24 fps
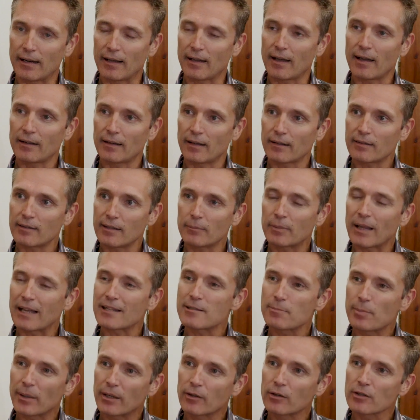I, and I think
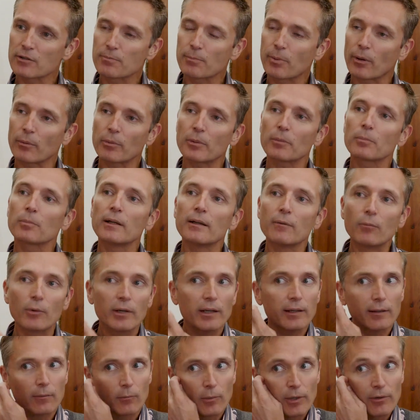that's because probably
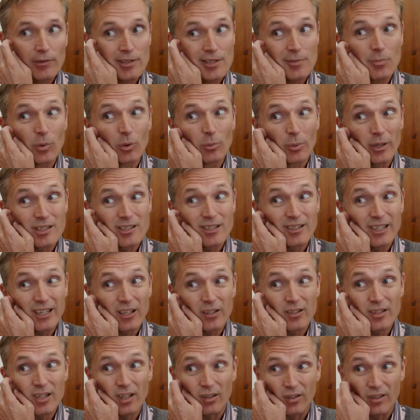we, we're a small boutique
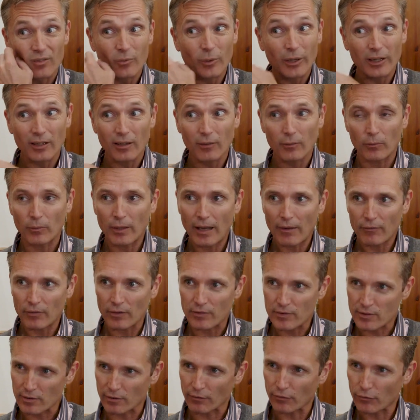hotel, so we can we have a
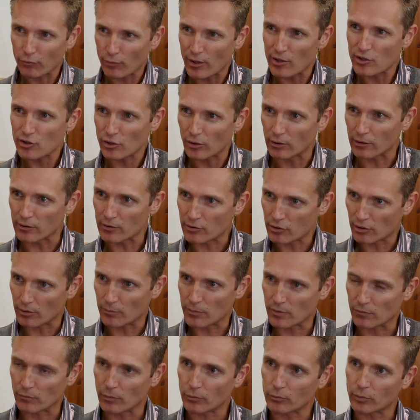sort of threshold in
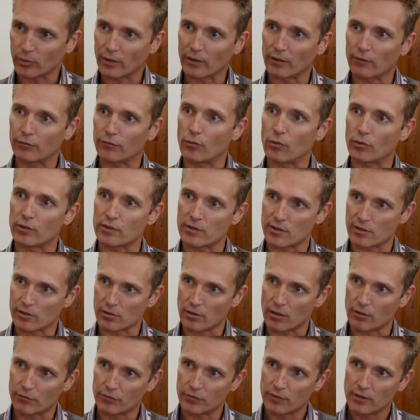terms of what we can afford as
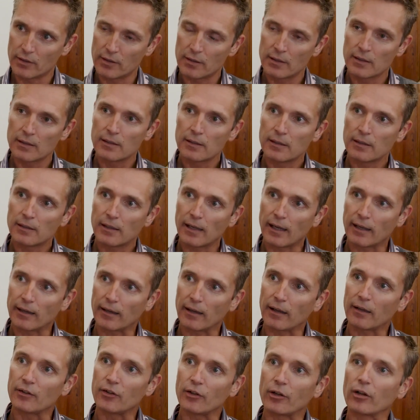staff,
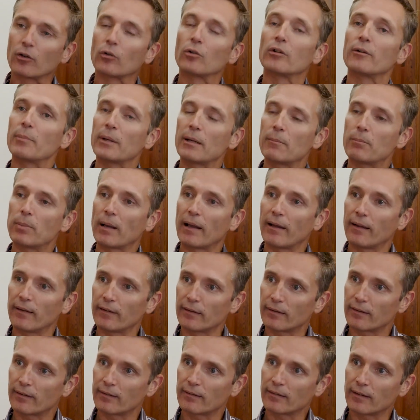and you've got all the big
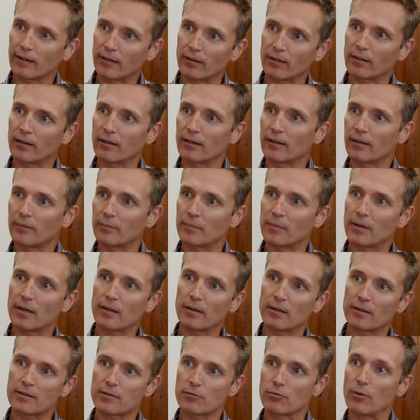players that are um,
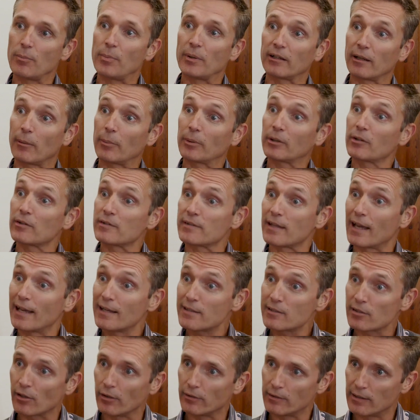uh, swooping up because they're
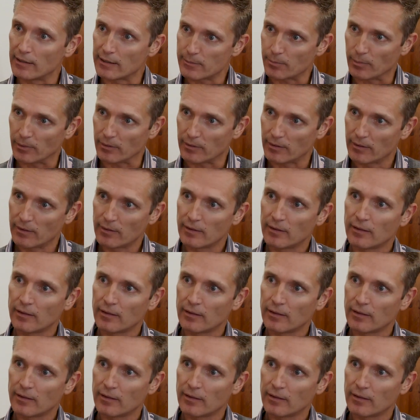so desperate.